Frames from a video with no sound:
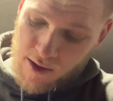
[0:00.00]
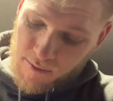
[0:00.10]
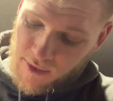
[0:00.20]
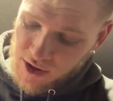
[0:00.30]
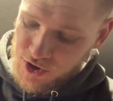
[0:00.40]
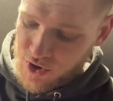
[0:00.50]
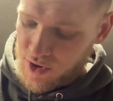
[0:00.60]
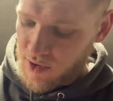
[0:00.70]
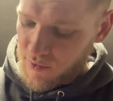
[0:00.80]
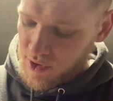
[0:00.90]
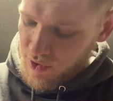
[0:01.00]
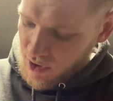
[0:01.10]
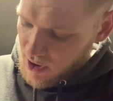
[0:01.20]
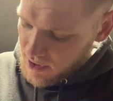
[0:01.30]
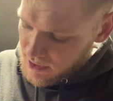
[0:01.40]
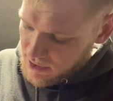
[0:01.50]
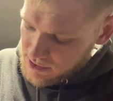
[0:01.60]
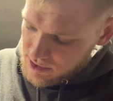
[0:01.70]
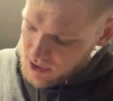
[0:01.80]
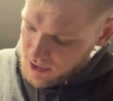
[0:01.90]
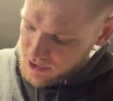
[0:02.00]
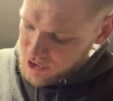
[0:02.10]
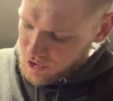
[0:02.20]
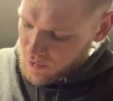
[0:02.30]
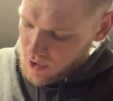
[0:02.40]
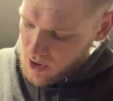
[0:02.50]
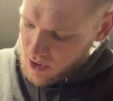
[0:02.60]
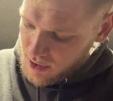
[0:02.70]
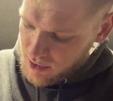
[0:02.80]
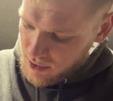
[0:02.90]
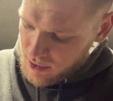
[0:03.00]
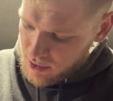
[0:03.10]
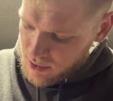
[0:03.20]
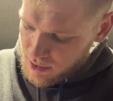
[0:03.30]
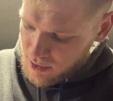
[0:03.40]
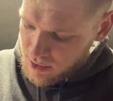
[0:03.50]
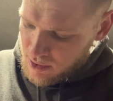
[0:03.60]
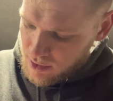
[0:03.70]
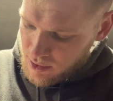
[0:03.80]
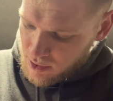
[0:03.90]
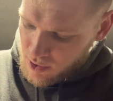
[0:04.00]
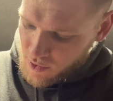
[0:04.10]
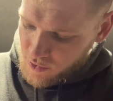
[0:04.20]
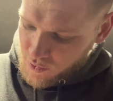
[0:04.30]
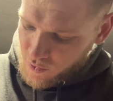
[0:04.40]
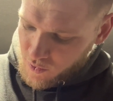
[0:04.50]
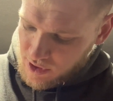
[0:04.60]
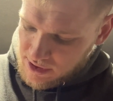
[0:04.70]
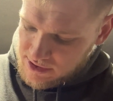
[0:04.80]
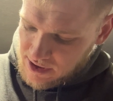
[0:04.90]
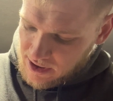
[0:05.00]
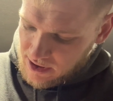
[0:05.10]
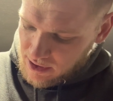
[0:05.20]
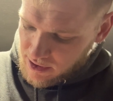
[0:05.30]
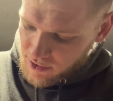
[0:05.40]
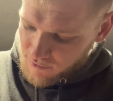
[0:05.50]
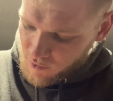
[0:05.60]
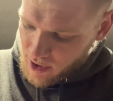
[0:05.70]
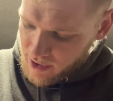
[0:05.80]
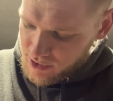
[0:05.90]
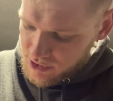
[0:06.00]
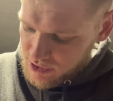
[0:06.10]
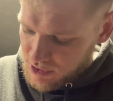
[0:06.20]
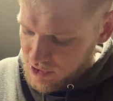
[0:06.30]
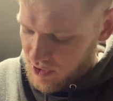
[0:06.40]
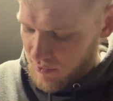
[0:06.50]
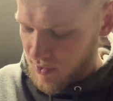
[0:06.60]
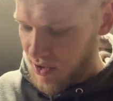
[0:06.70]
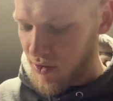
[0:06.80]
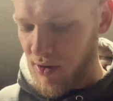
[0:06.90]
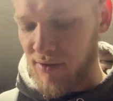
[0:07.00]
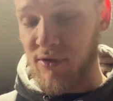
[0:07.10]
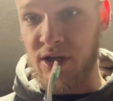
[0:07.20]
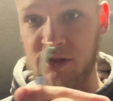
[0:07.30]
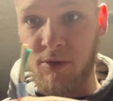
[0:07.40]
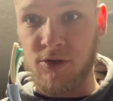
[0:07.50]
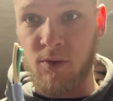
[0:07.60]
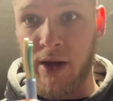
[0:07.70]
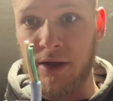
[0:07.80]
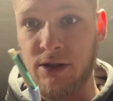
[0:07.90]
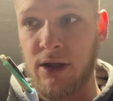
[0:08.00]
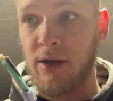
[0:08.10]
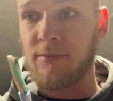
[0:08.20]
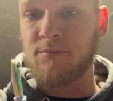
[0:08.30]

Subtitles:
Make sure that when you're cutting this, not to go through the second layer of wires, so that way you don't have any exposed wires in there.